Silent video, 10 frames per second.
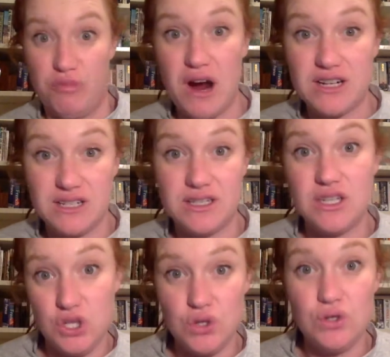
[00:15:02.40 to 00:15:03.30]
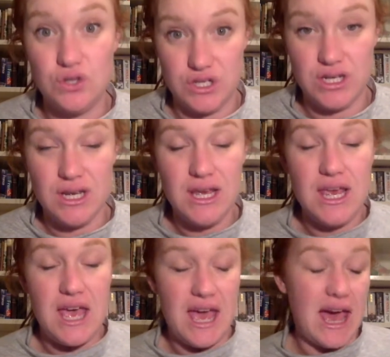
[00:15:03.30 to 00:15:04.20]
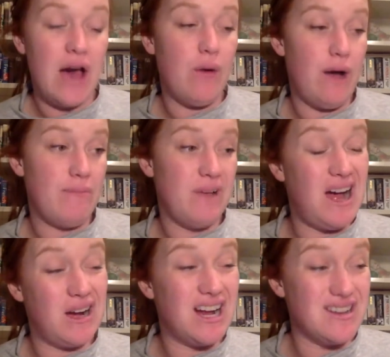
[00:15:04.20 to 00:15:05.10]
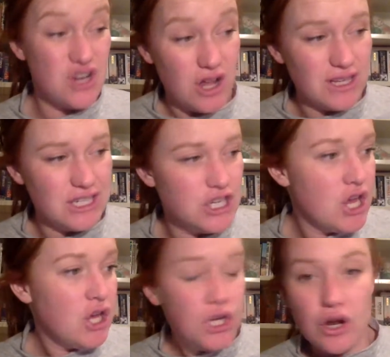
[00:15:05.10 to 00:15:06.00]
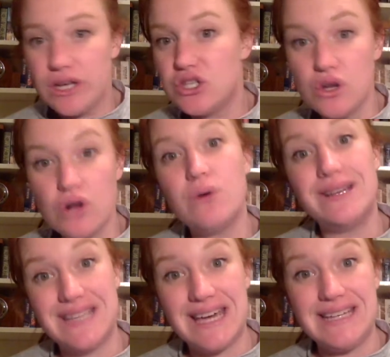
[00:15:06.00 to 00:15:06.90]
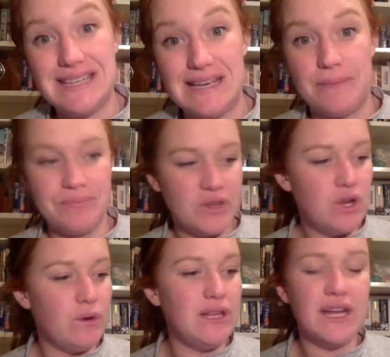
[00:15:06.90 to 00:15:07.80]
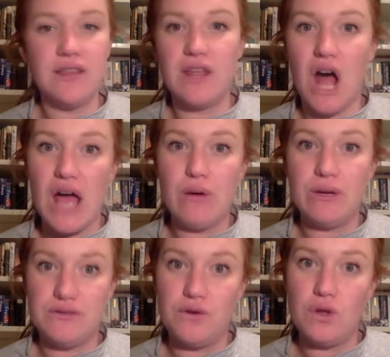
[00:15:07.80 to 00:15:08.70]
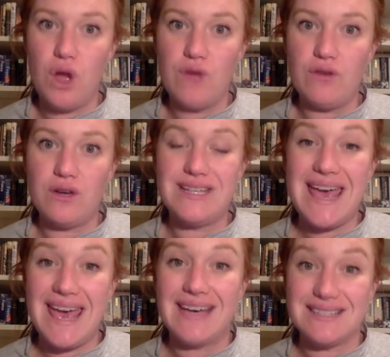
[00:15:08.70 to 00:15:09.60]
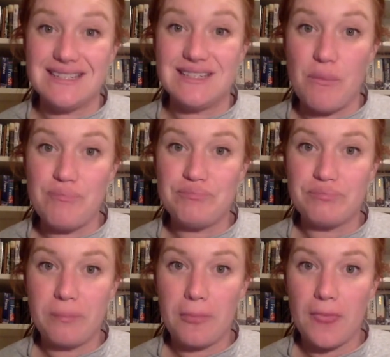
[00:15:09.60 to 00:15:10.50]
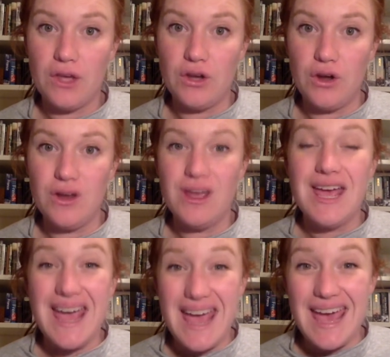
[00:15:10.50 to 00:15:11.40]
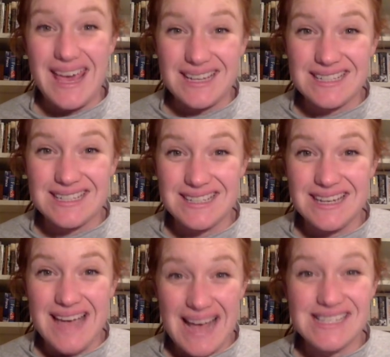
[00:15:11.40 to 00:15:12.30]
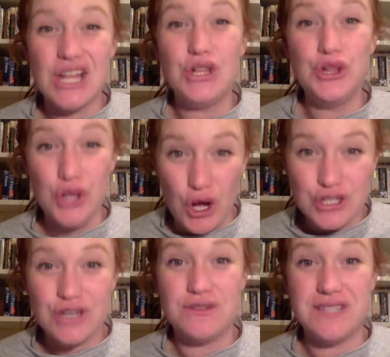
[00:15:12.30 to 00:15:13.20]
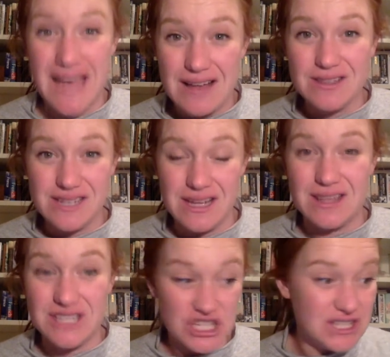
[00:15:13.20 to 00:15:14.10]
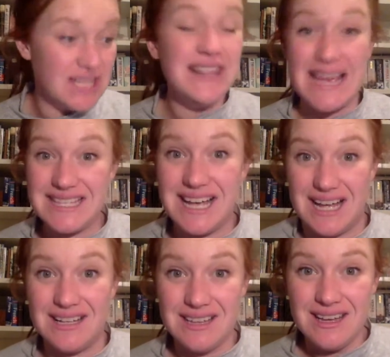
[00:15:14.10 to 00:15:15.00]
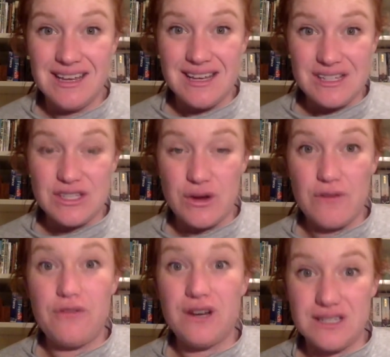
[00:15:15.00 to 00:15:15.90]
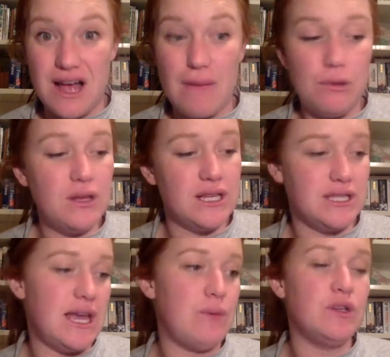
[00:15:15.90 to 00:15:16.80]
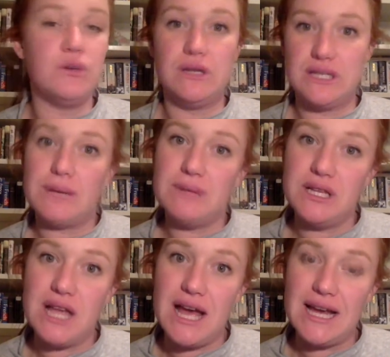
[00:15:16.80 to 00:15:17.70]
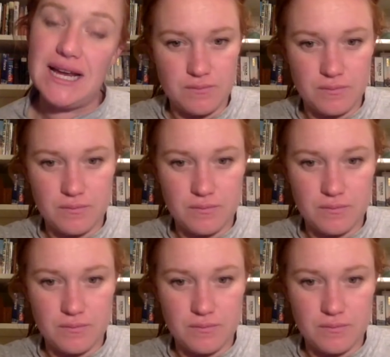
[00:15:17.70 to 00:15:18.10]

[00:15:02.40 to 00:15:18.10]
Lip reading: practiced and used our kind of knowledge. You know, it's not always easy. You know, a letter that I always fall over is X. You know, X has a lot of sounds in it, just the letter. So, for example, let's say we're doing something like